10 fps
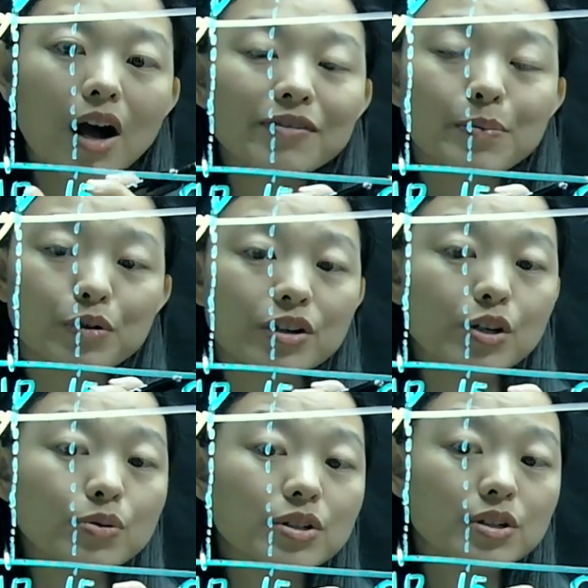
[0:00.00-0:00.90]
of the
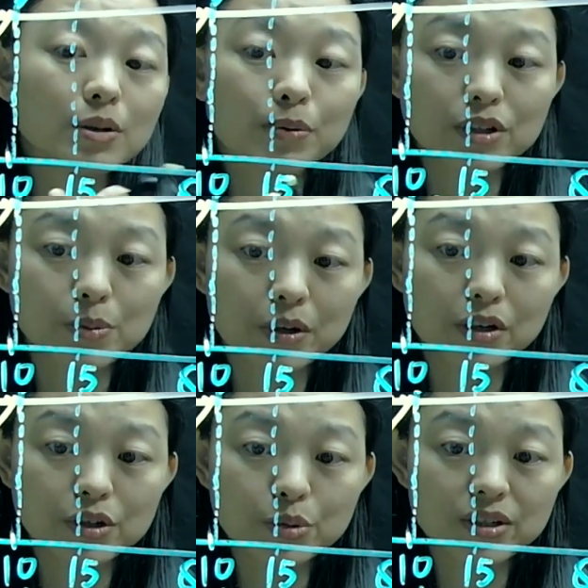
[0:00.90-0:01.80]
producer surplus
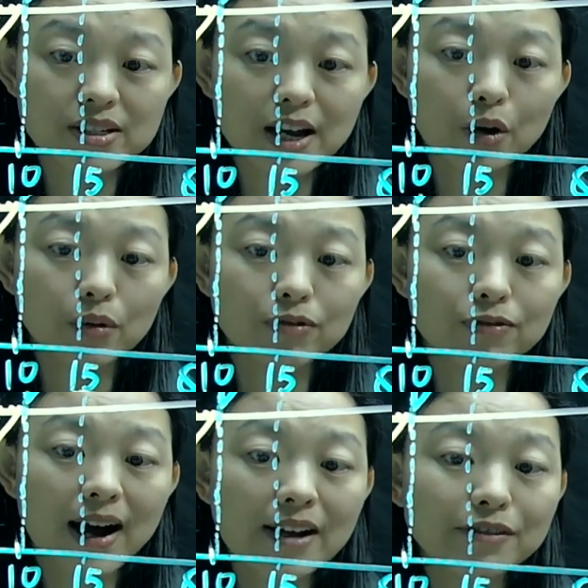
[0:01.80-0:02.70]
because we sell
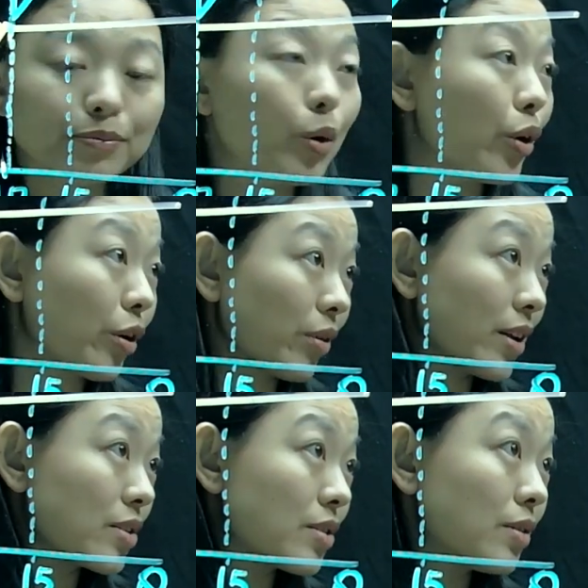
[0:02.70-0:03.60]
5 more
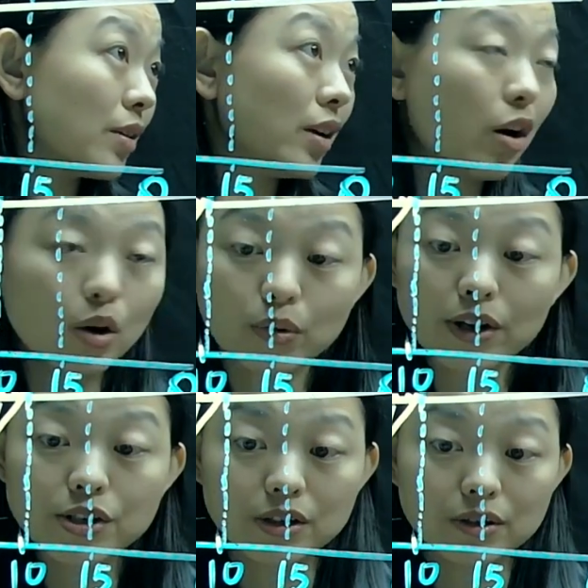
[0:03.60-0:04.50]
units.
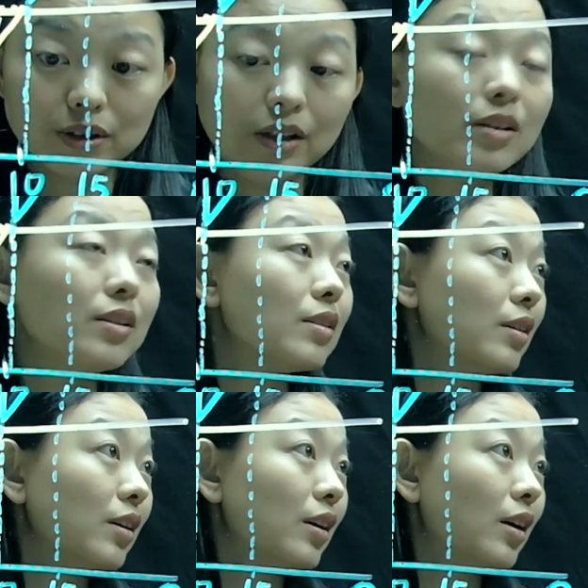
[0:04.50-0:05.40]
Originally,
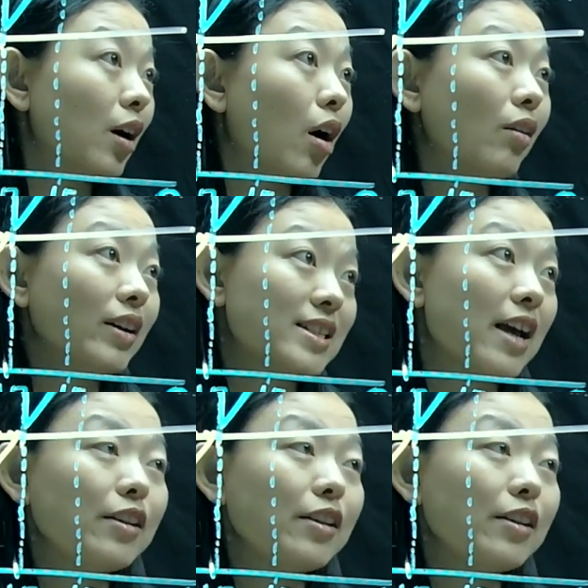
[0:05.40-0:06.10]
only